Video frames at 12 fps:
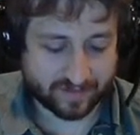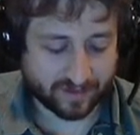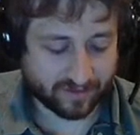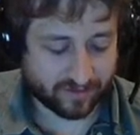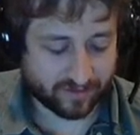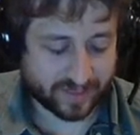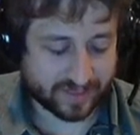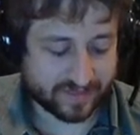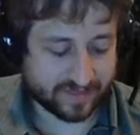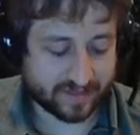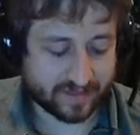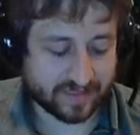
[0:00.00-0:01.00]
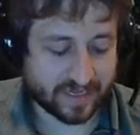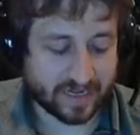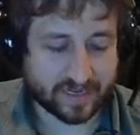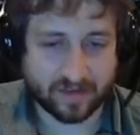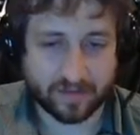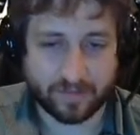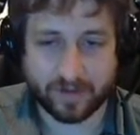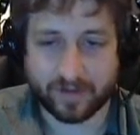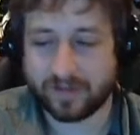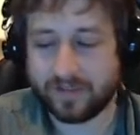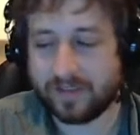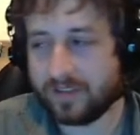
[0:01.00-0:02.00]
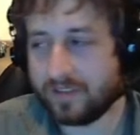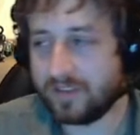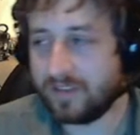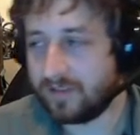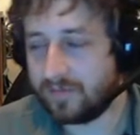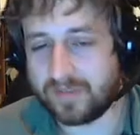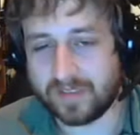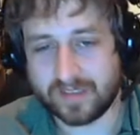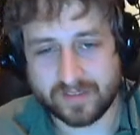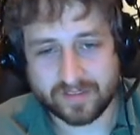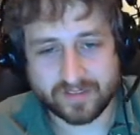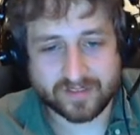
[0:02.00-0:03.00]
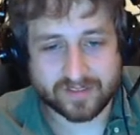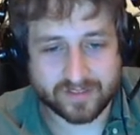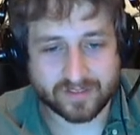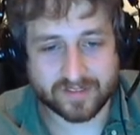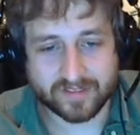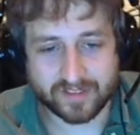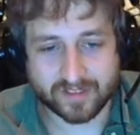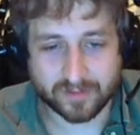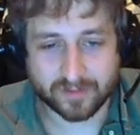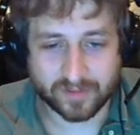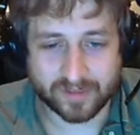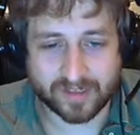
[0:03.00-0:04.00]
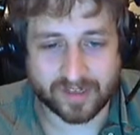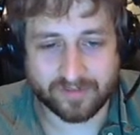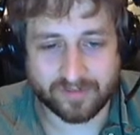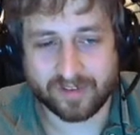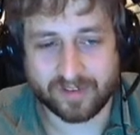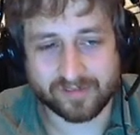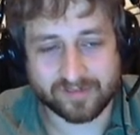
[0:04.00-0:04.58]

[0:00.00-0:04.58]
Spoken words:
I don't know if that's the exact number, but you got your work cut out for you.